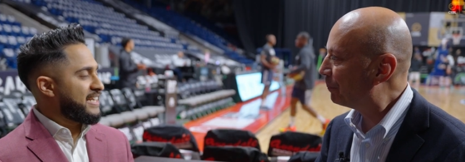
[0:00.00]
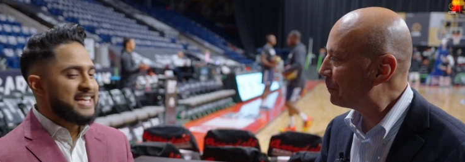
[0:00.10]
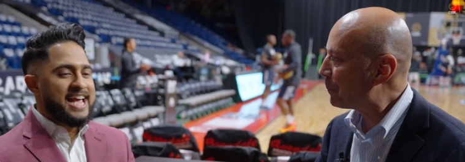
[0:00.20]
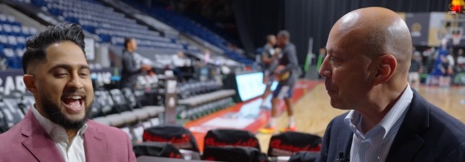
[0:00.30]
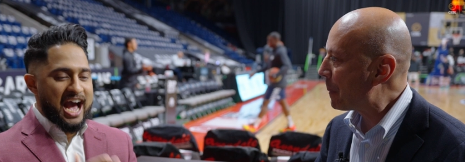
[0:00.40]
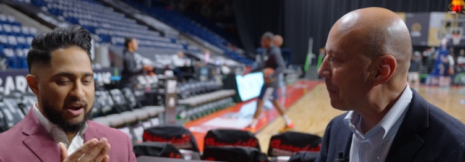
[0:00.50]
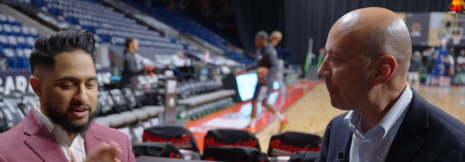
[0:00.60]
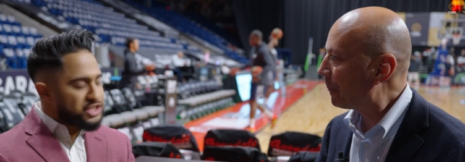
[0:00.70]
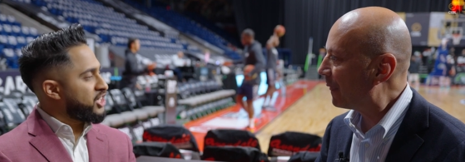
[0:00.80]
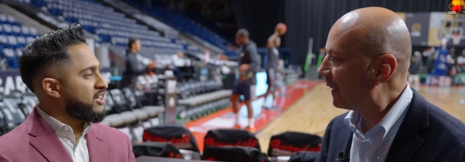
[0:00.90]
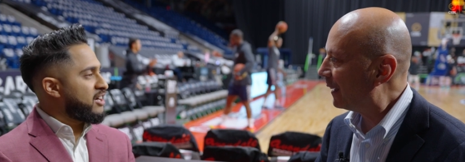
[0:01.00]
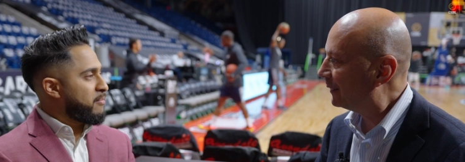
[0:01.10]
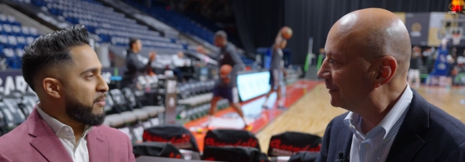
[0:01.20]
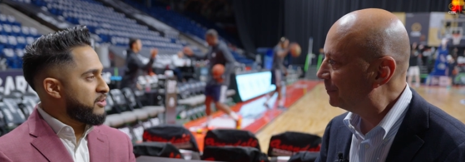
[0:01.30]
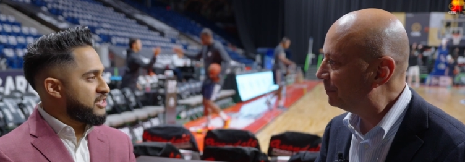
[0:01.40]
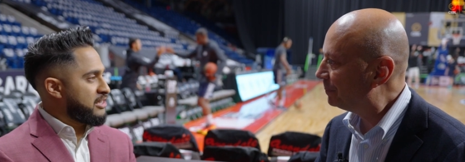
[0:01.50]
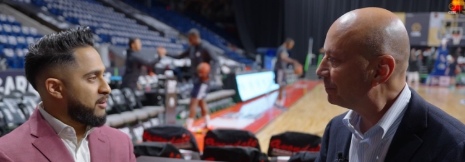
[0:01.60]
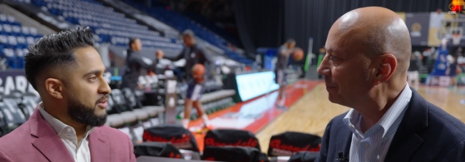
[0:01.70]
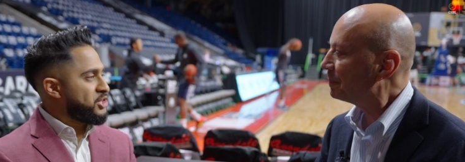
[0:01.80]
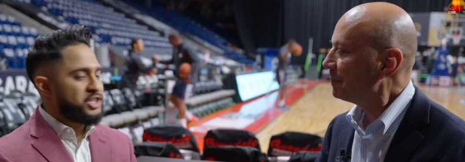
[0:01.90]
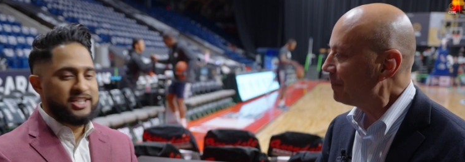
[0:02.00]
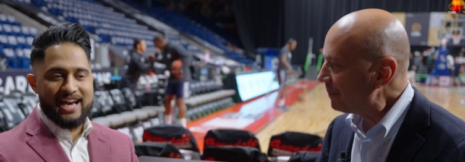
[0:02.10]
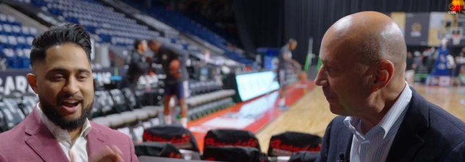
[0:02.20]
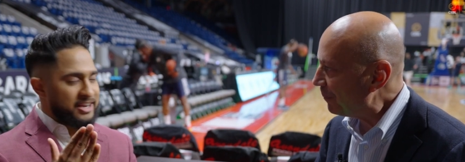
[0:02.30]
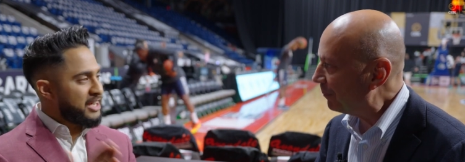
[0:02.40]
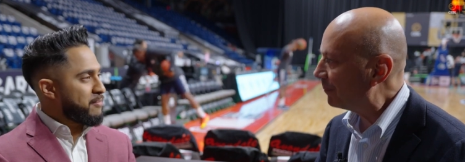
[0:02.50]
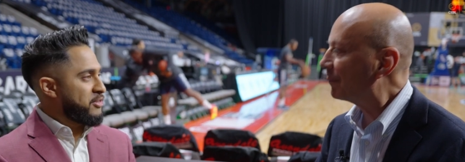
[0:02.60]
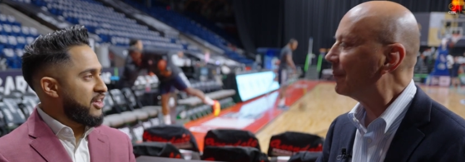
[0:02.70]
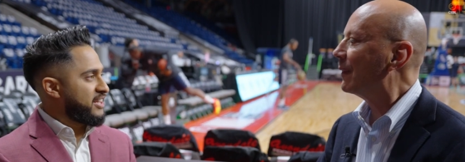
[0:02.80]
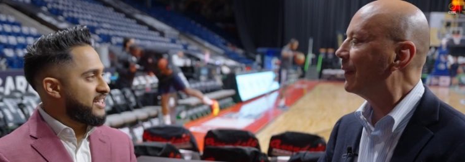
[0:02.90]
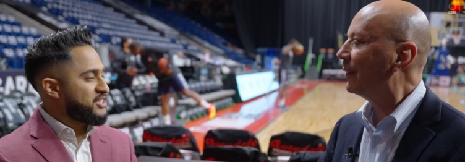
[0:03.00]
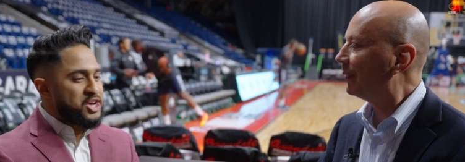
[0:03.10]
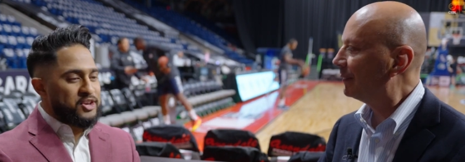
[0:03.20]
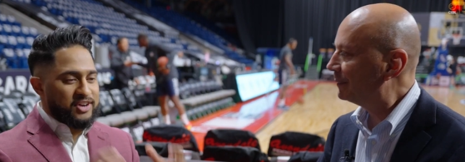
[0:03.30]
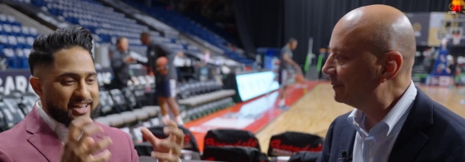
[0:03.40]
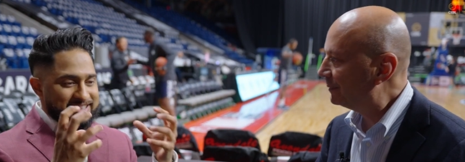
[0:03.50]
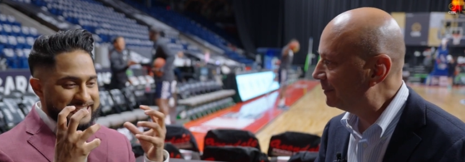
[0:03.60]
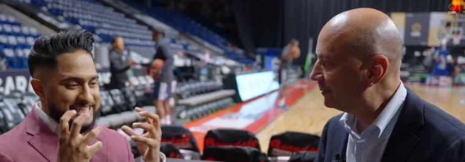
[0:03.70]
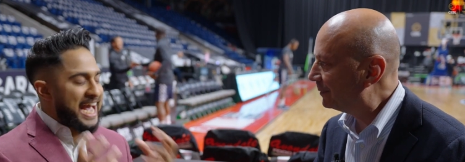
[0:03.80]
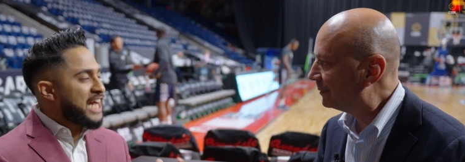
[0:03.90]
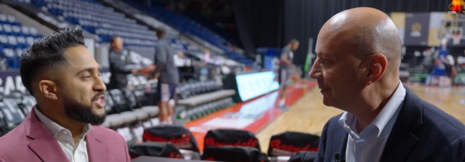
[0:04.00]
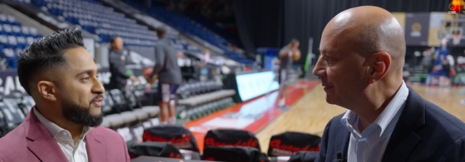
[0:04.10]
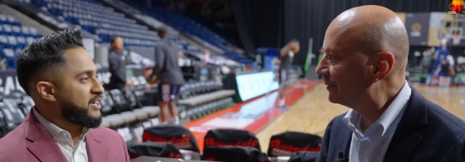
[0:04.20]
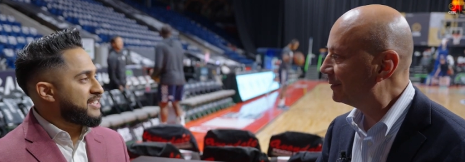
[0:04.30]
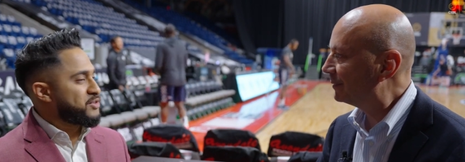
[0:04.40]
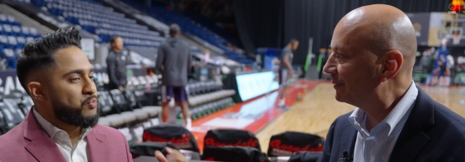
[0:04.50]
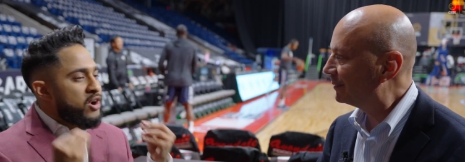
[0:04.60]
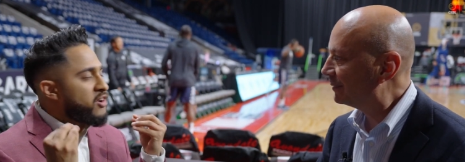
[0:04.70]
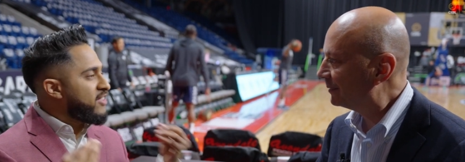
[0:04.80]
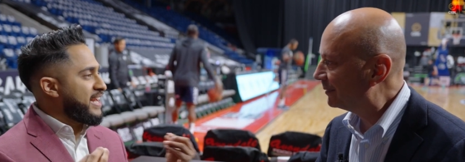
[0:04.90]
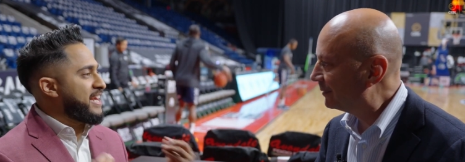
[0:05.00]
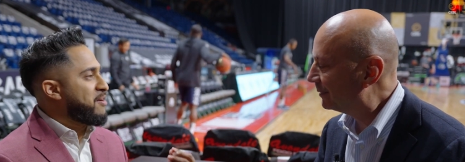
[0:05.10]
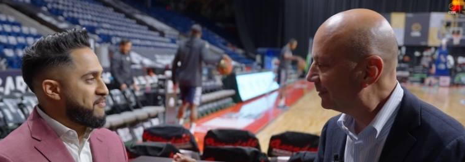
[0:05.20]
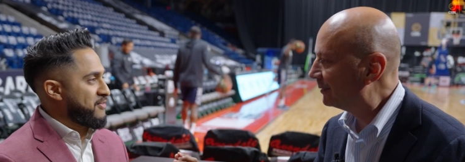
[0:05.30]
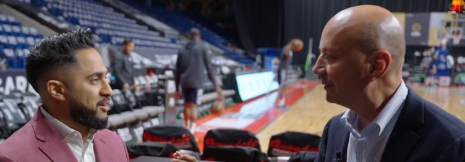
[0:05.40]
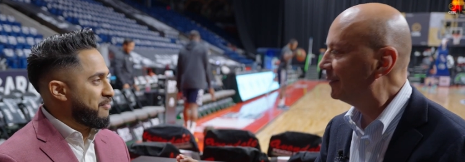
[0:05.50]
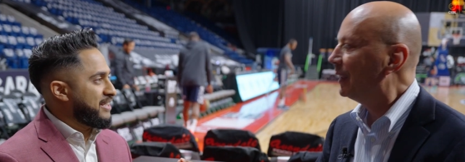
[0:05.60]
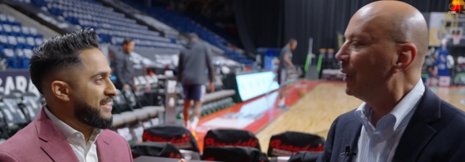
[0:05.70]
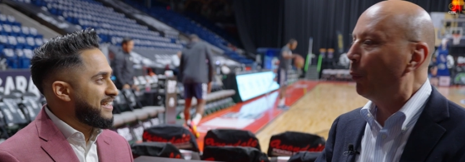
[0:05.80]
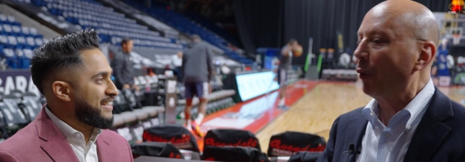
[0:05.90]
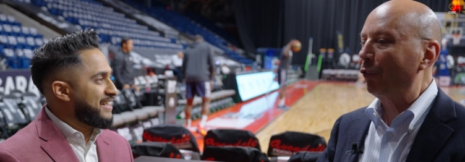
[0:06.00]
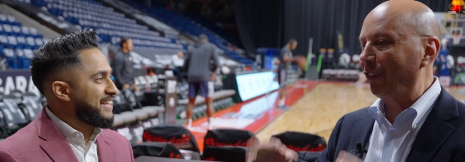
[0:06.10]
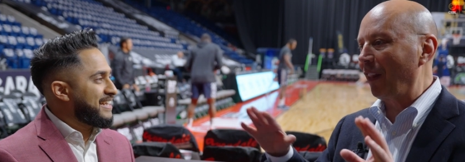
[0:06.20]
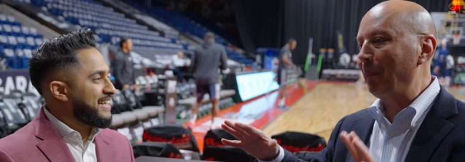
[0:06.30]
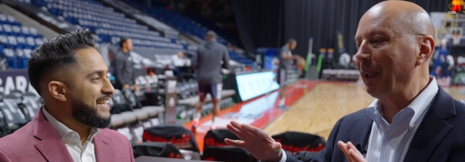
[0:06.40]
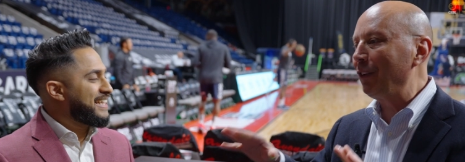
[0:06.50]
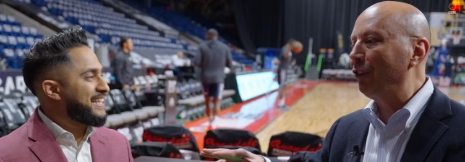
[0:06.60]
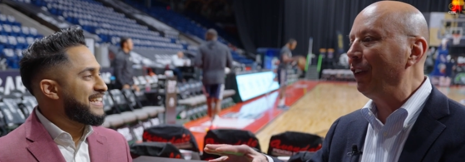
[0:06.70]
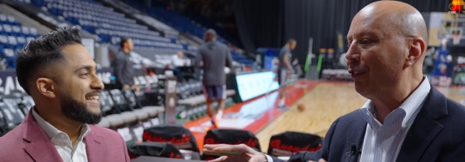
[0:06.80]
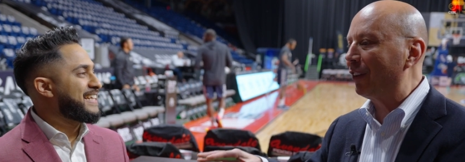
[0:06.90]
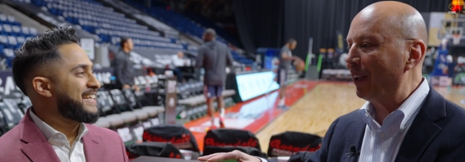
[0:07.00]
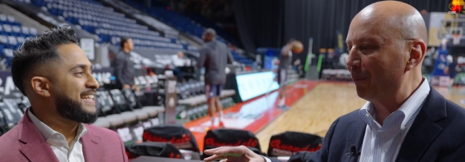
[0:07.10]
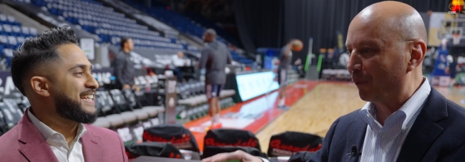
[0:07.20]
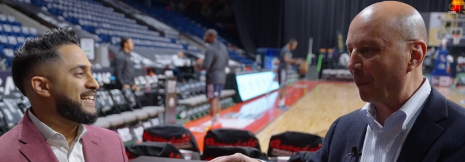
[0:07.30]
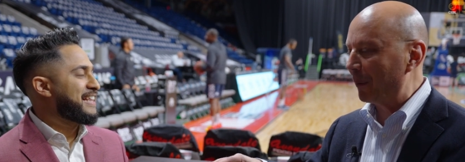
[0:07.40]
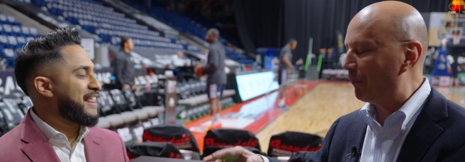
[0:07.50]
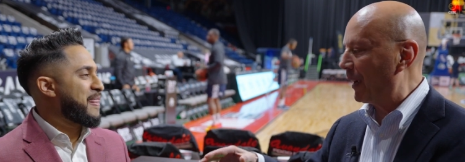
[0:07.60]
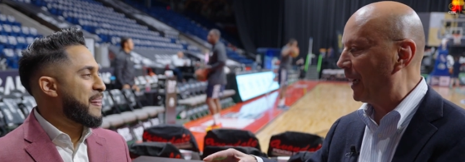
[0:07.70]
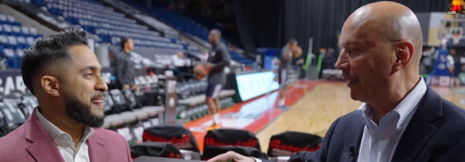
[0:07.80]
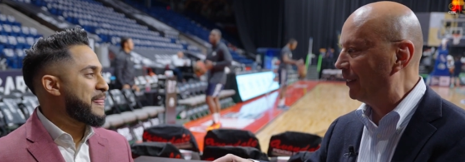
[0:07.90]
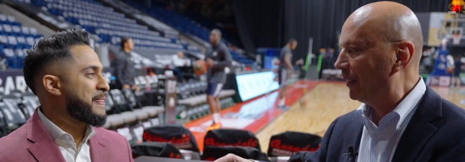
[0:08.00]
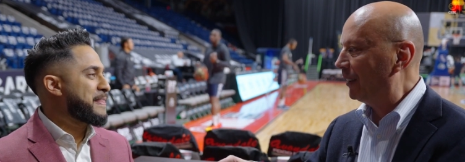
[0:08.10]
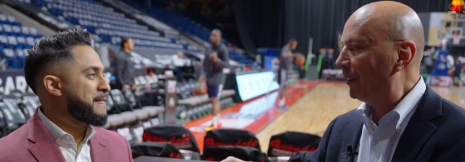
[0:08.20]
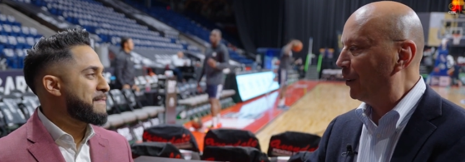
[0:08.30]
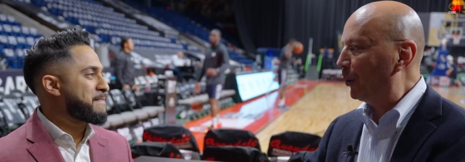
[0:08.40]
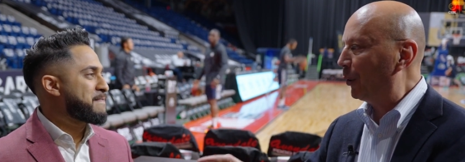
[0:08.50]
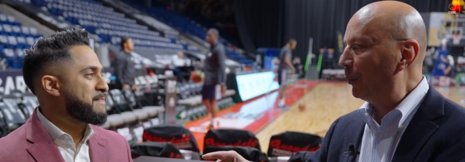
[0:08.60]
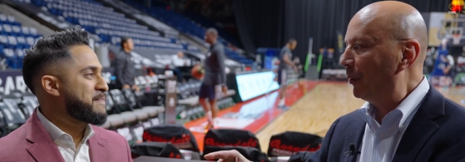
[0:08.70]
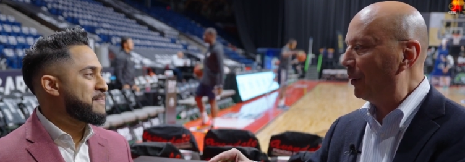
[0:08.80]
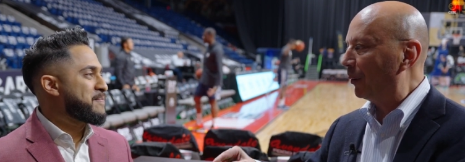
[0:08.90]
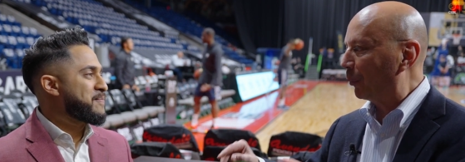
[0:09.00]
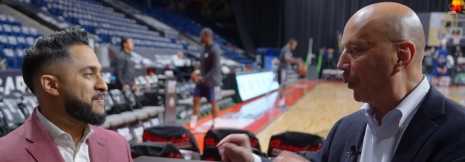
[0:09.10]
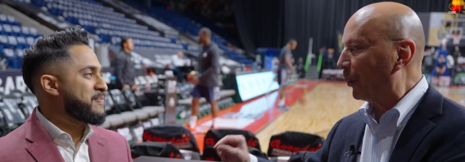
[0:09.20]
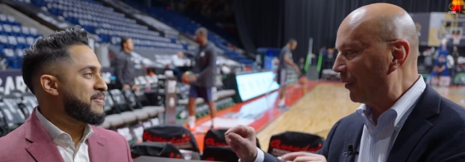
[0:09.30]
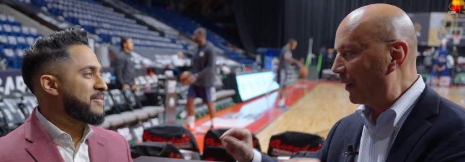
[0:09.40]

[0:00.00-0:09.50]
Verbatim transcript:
Speaker 1: is how did chuck come up with salami and cheese how did he come with onions you've got these catchphrases where did they come from
Speaker 2: well salami and cheese came from a fan who wrote a